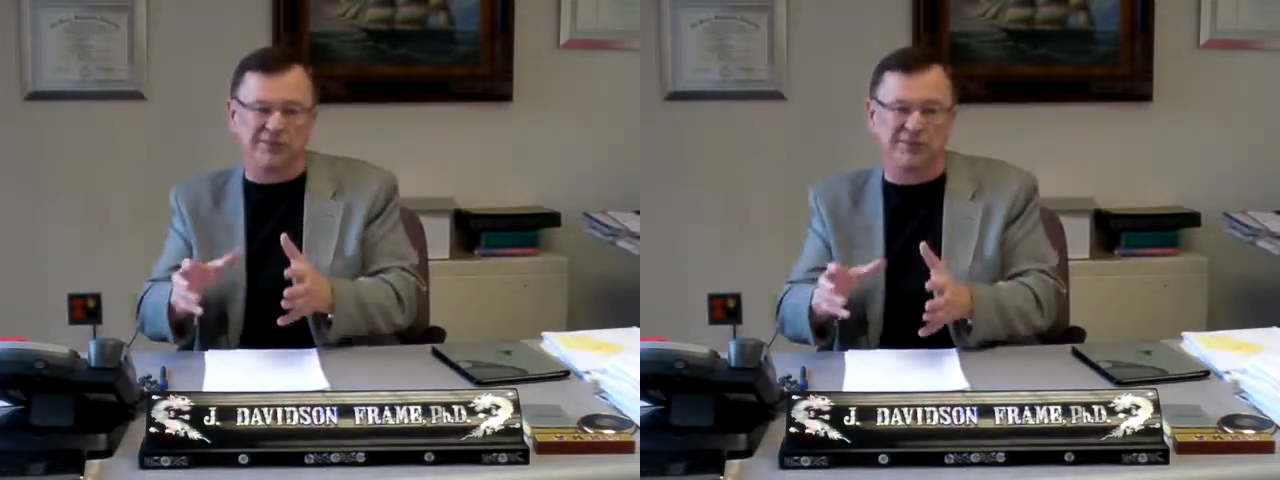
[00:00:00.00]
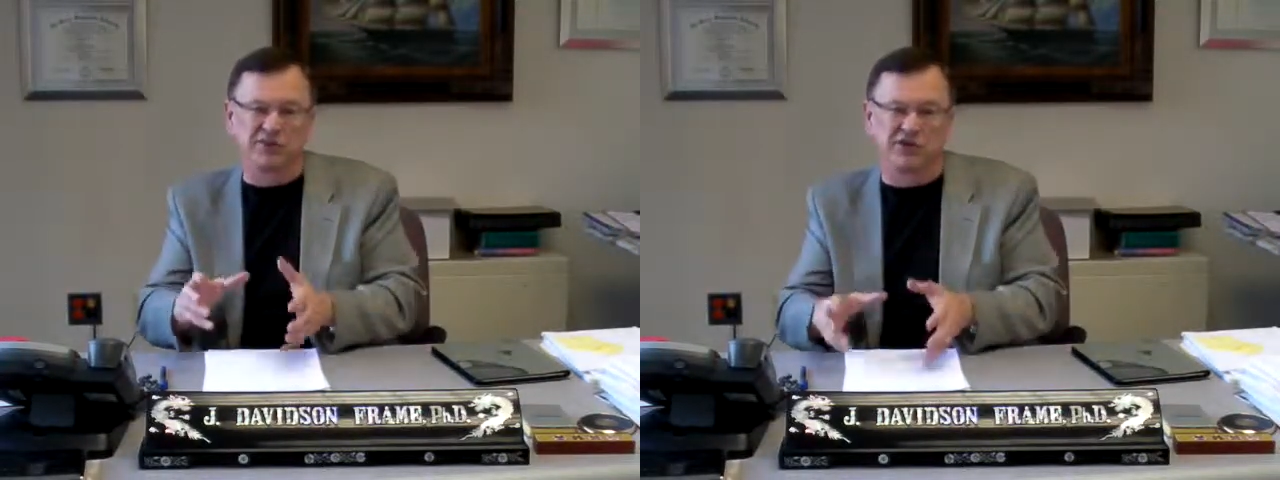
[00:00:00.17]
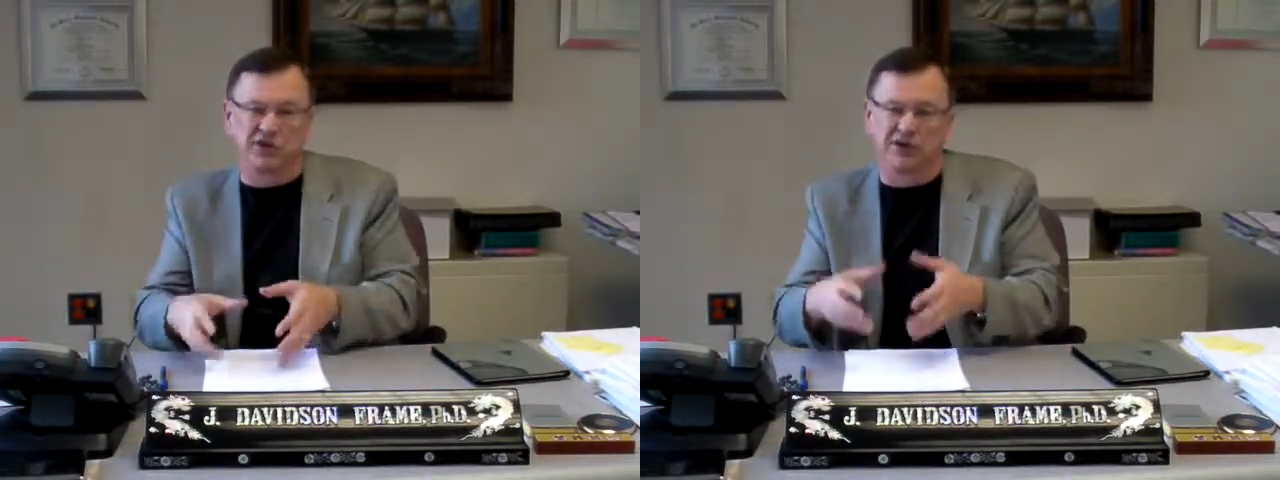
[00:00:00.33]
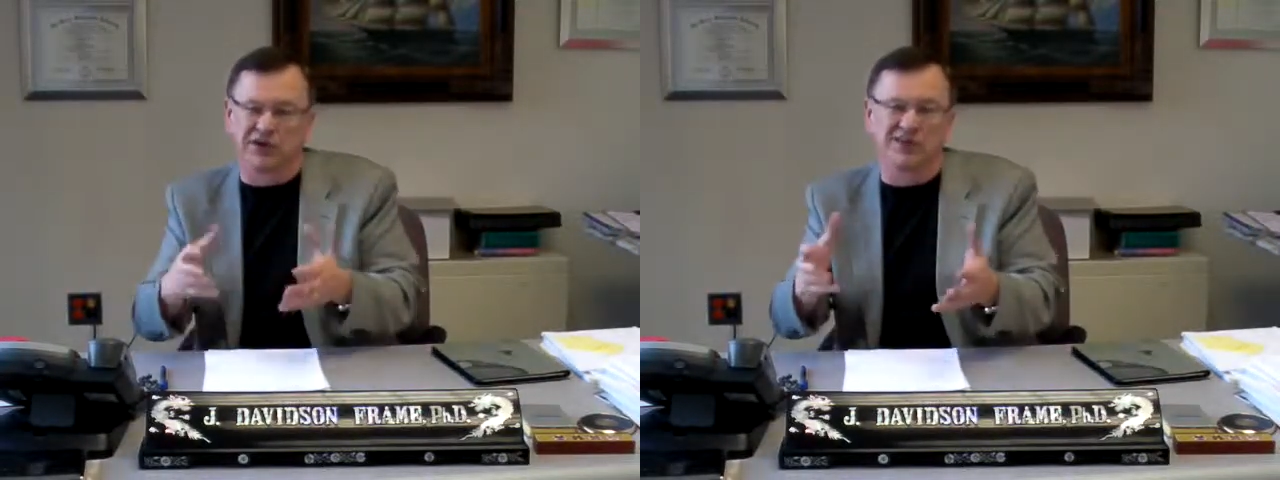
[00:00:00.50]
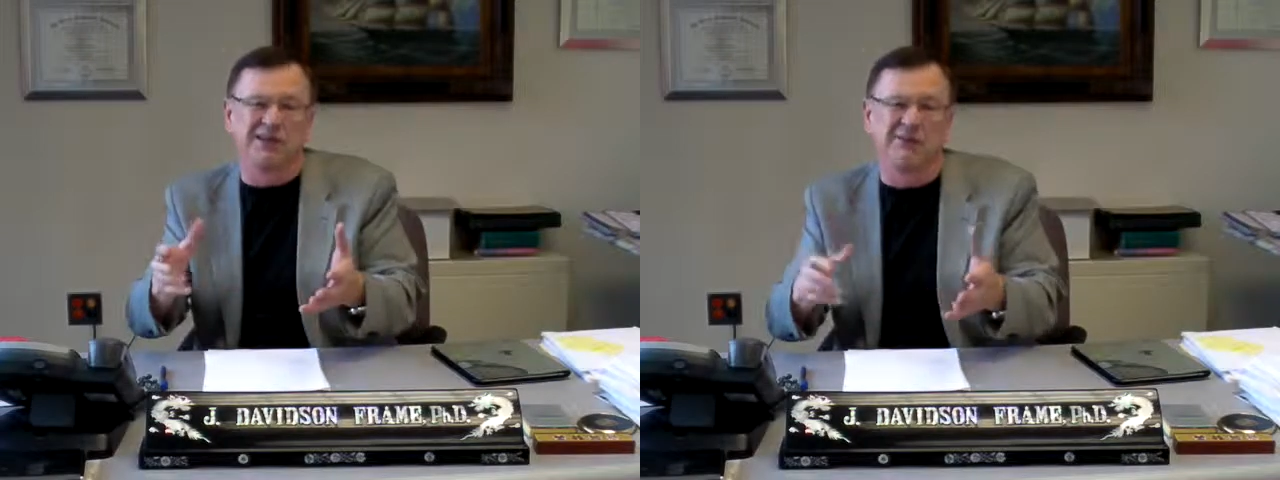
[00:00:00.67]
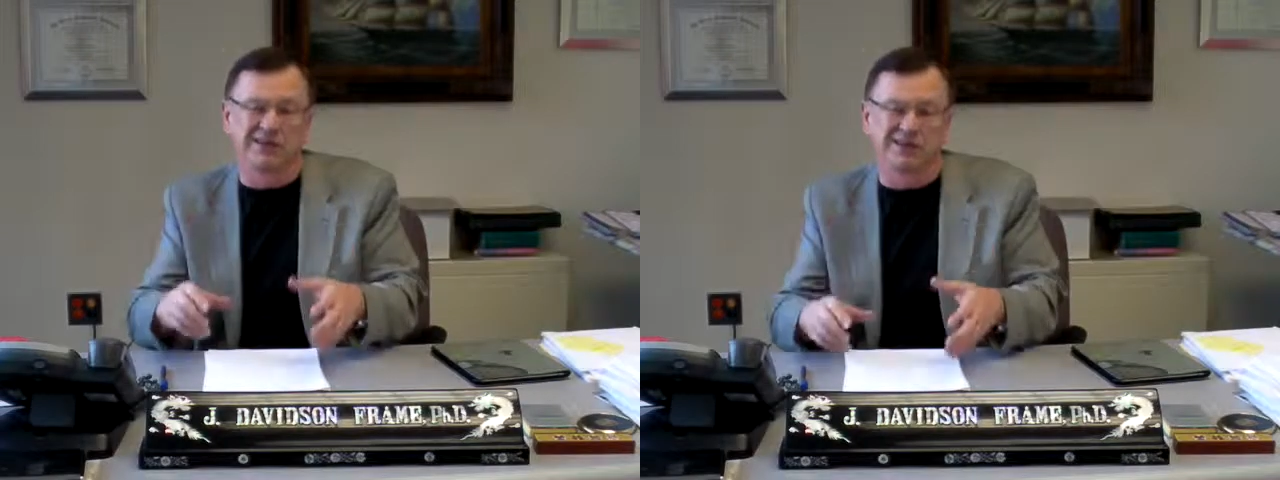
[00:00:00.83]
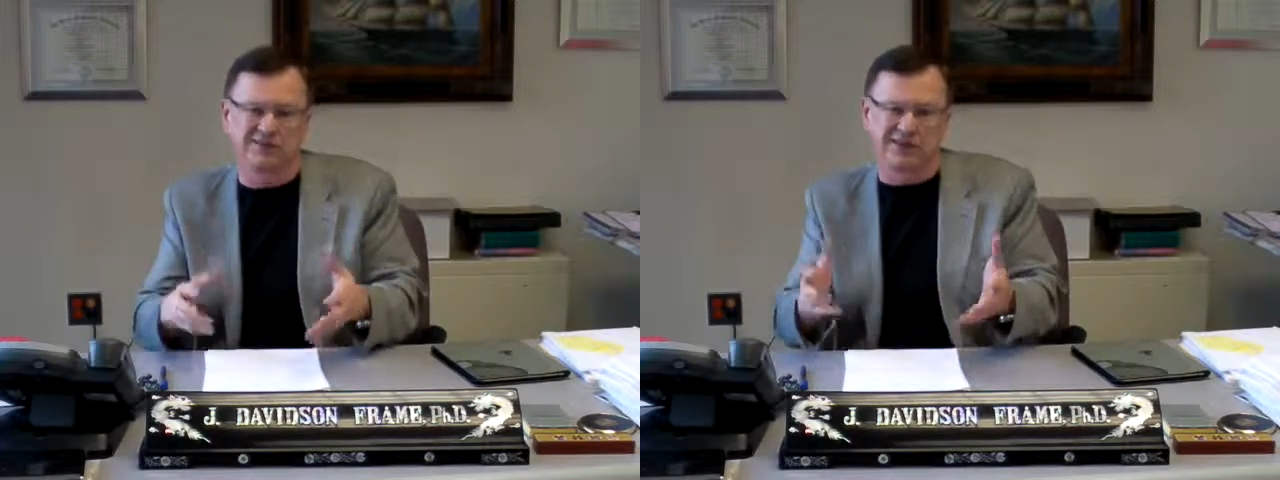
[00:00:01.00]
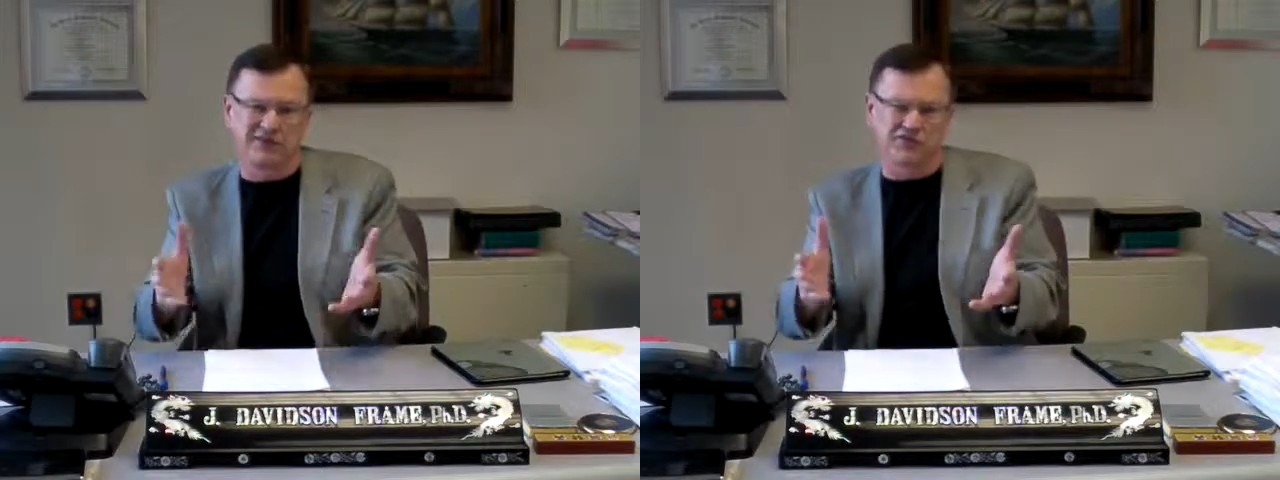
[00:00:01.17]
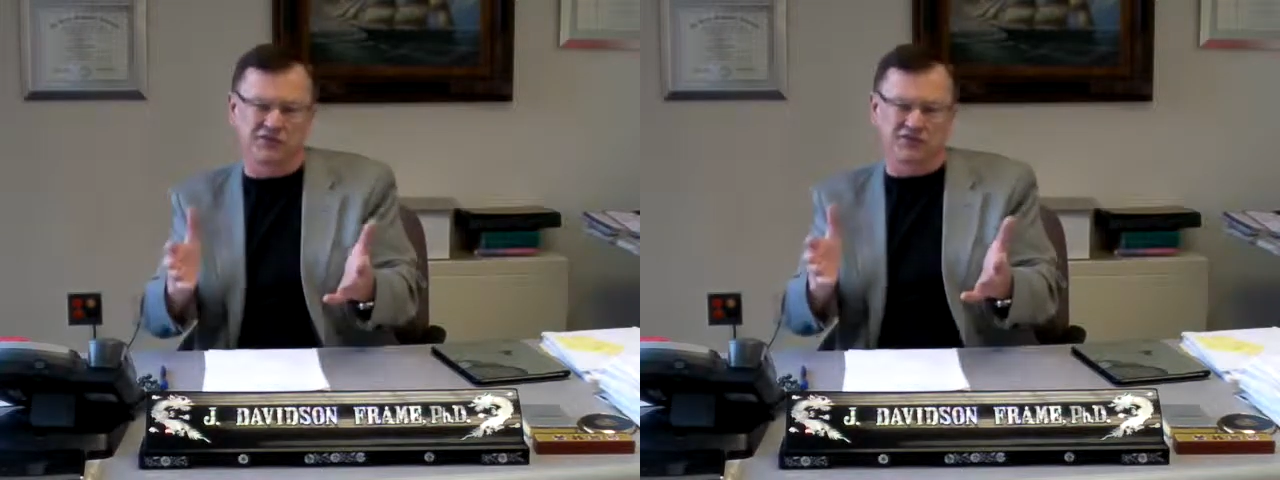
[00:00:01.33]
immature, how they make
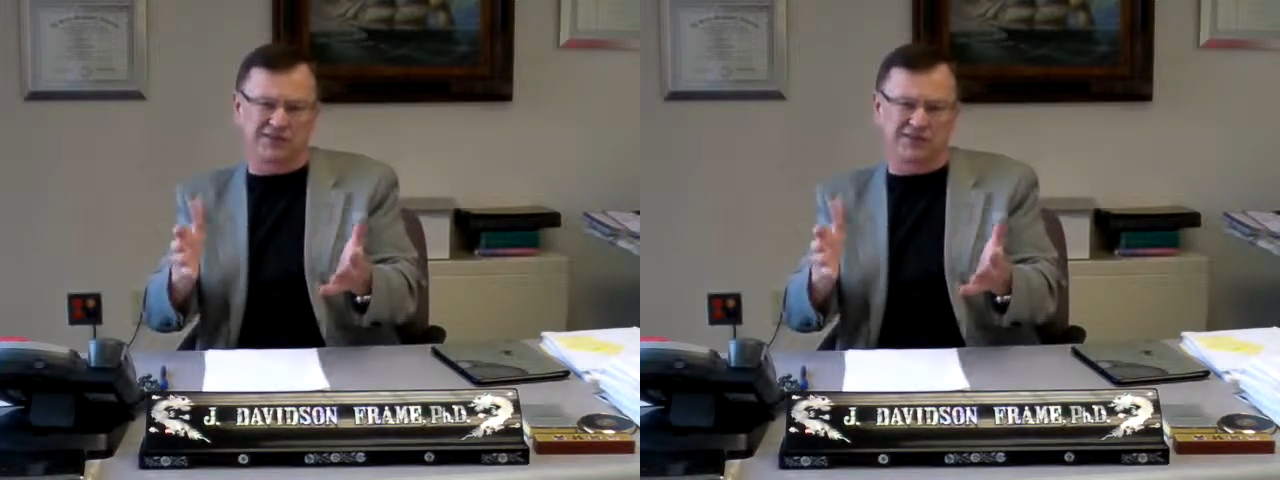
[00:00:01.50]
decisions.